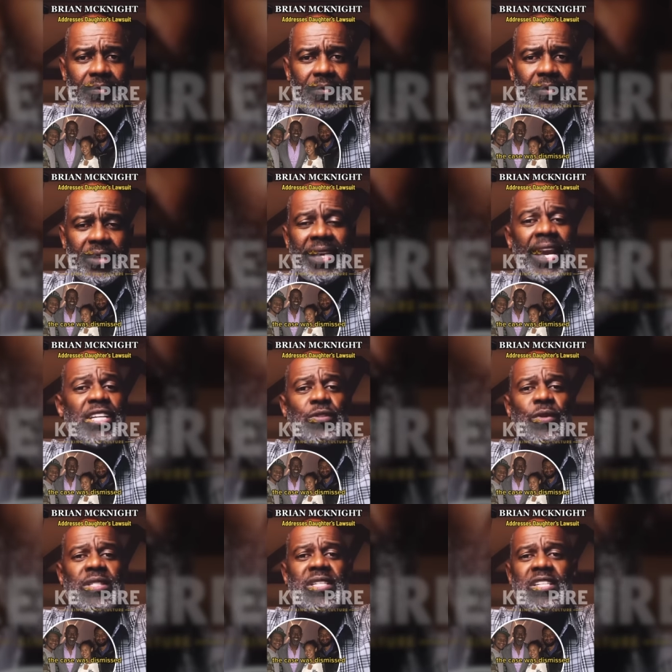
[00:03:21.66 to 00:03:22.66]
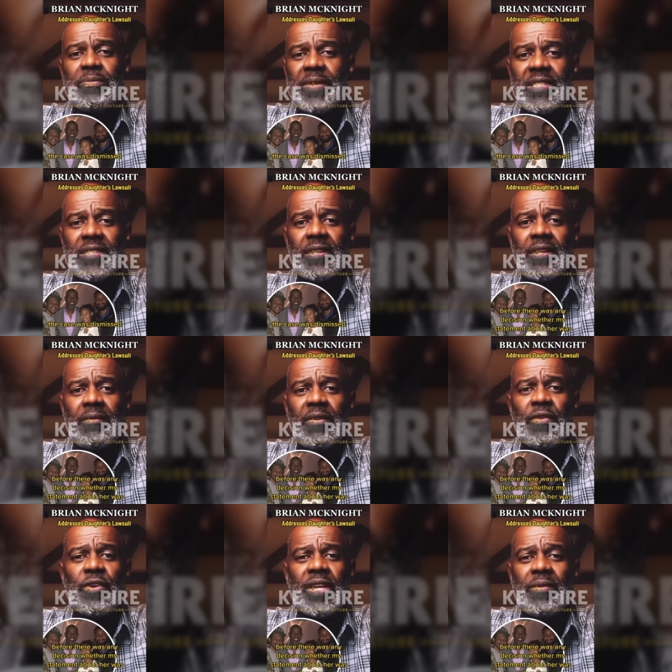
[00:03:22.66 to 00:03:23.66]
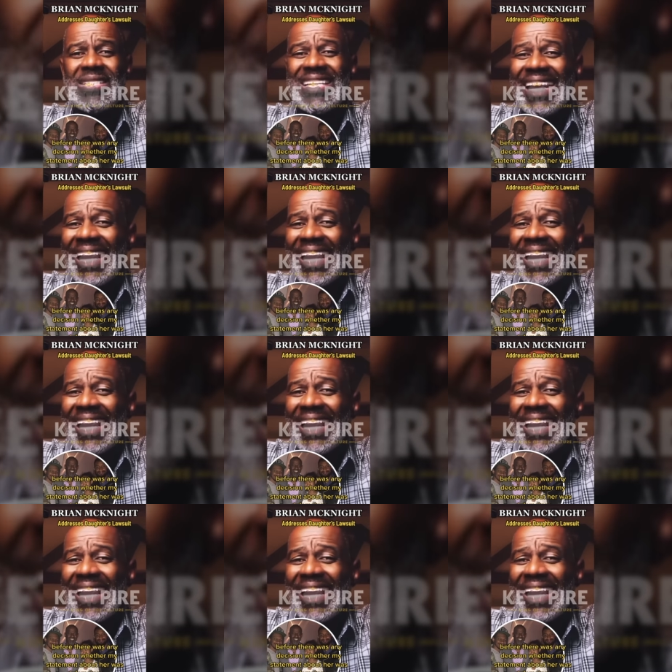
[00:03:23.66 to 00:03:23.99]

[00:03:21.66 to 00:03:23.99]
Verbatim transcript: The case was dismissed before there was